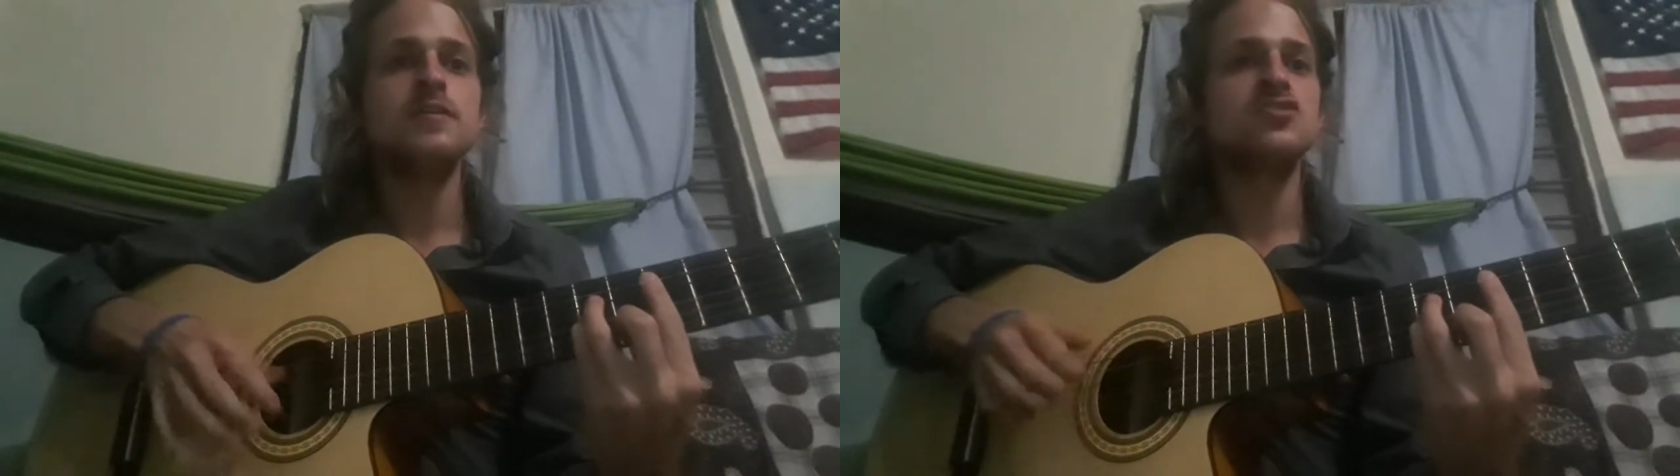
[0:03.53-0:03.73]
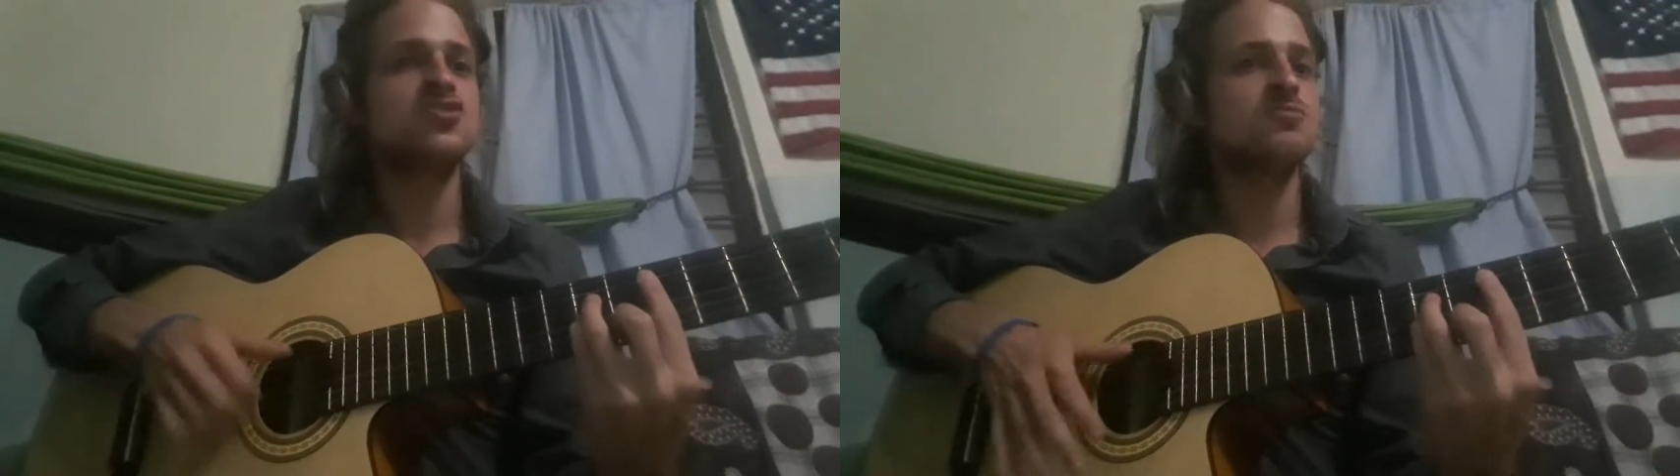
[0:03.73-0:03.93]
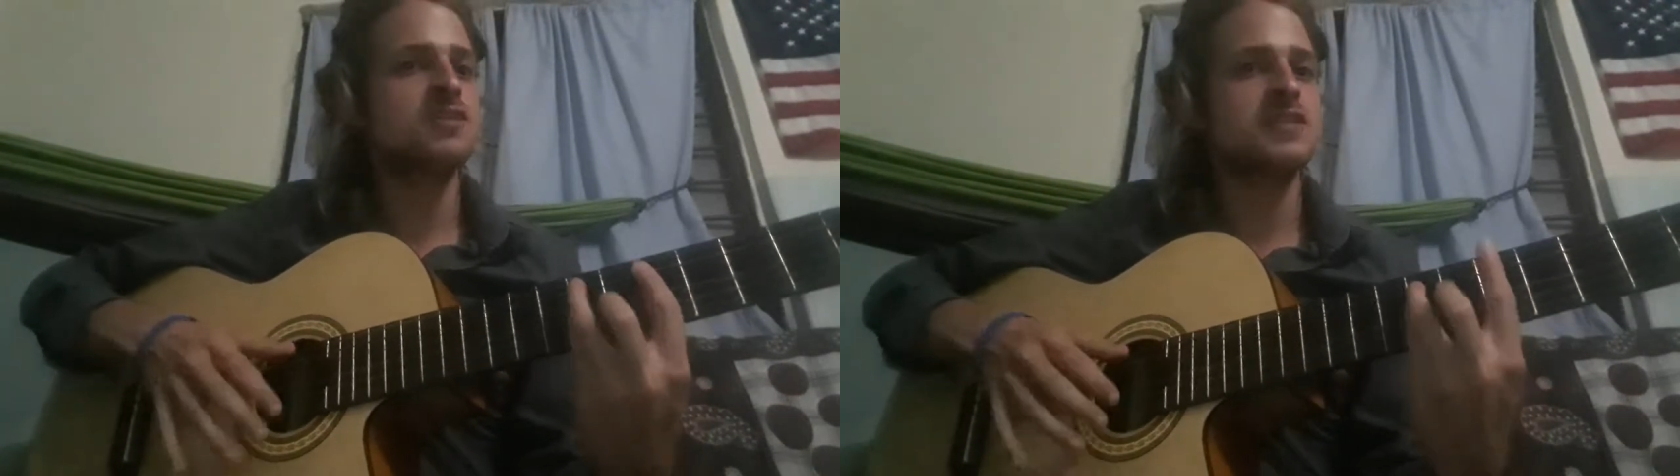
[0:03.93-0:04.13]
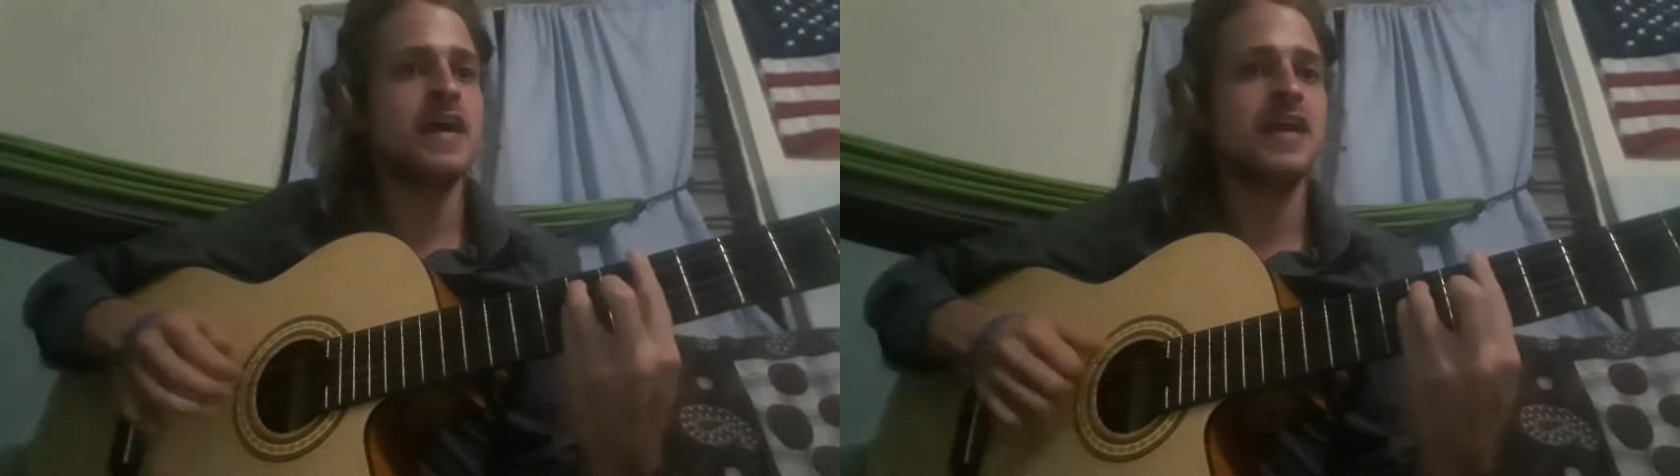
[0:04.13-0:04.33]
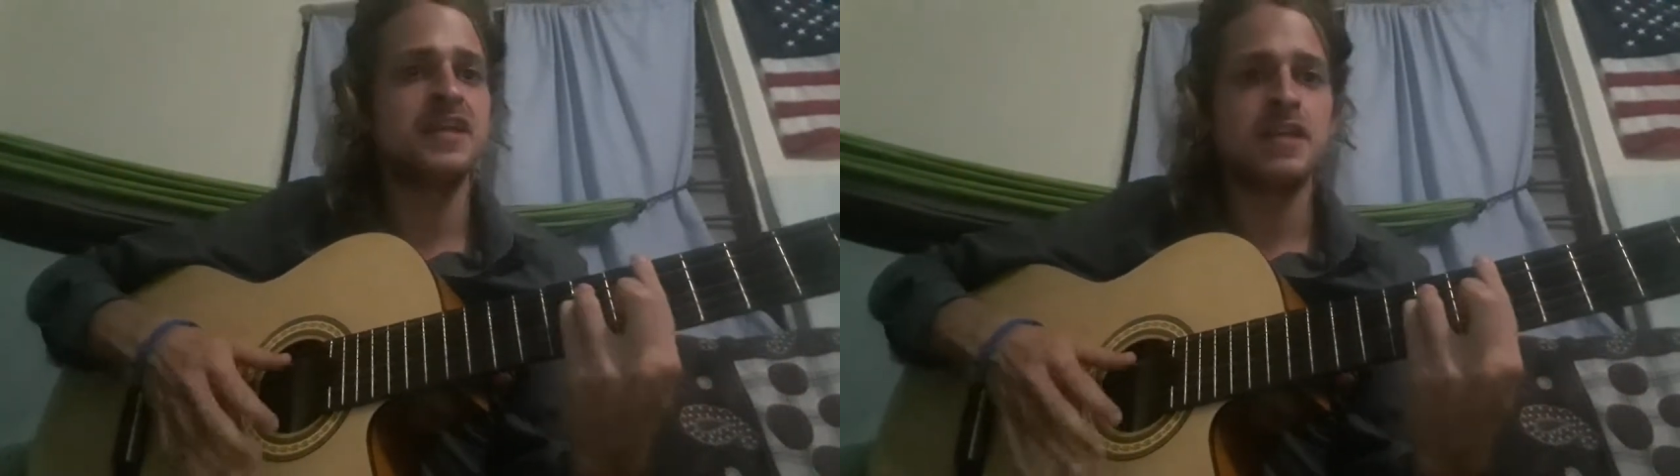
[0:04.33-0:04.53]
she was
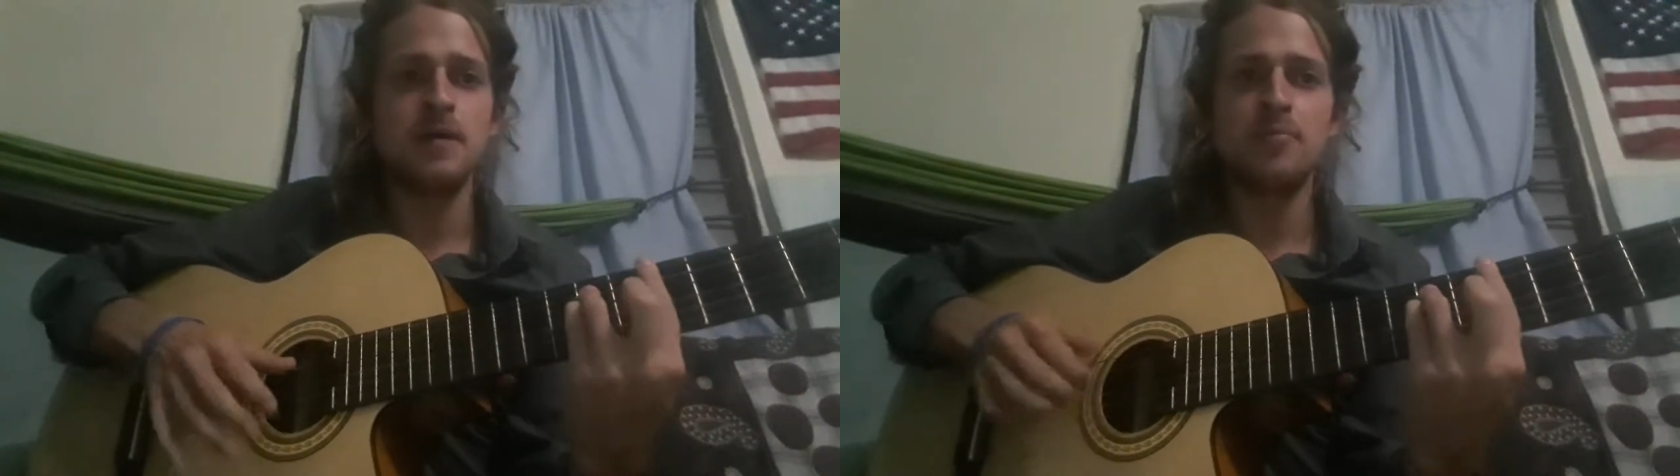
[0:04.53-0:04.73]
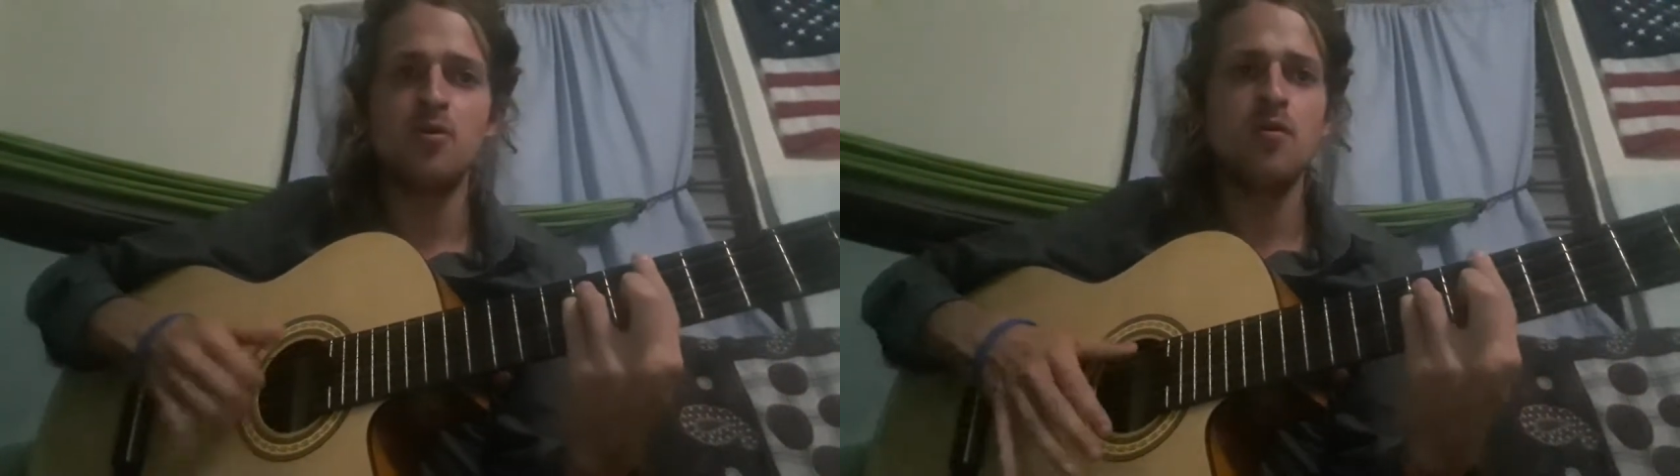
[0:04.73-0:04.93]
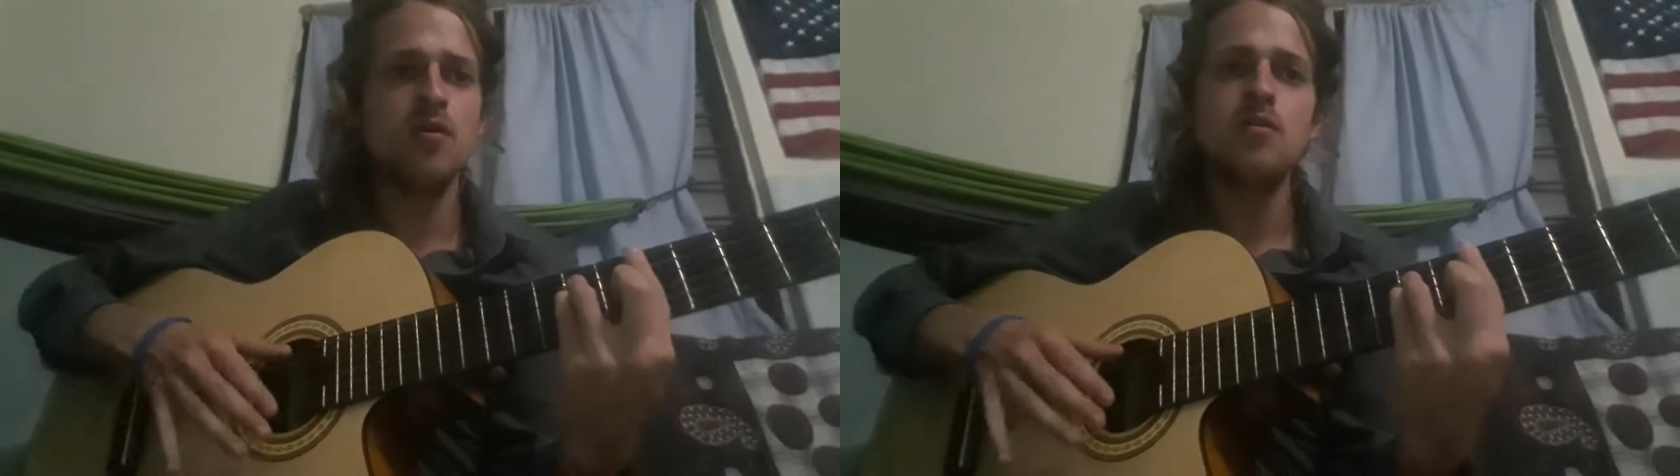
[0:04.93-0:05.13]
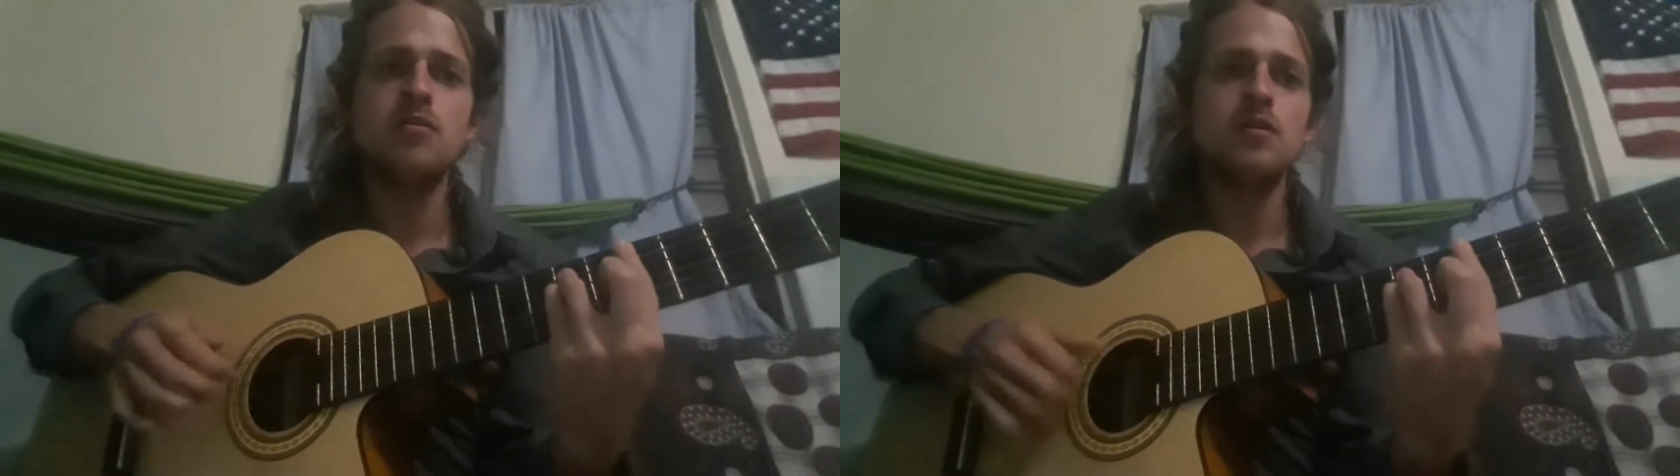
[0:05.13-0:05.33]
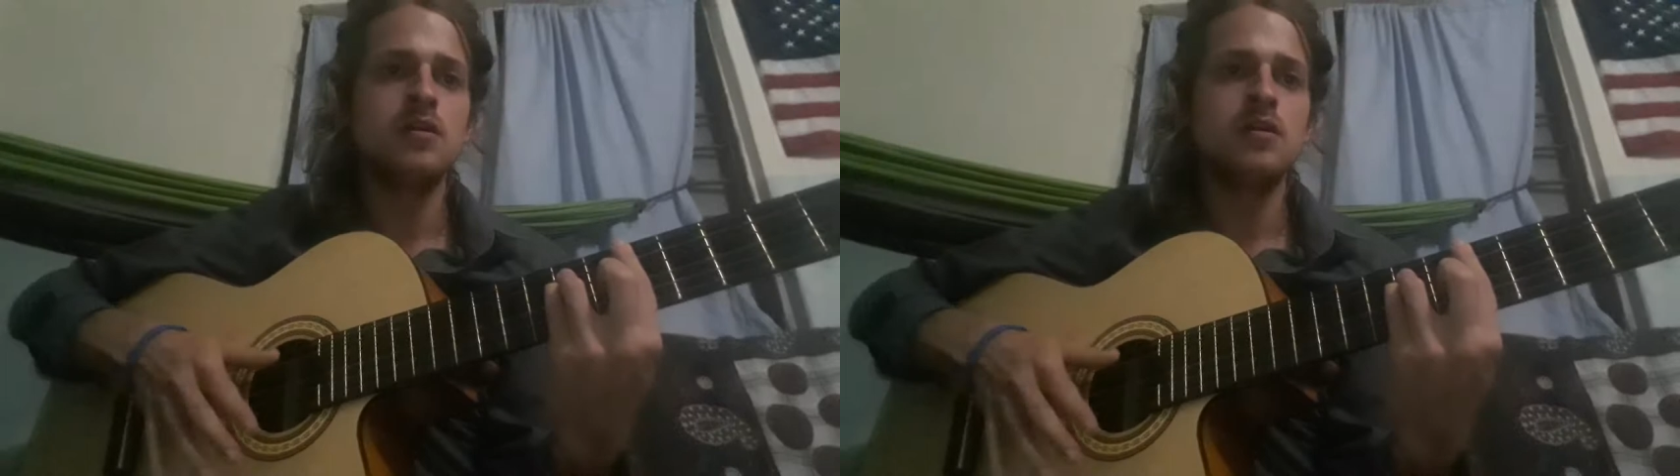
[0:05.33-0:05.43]
heading up a wall.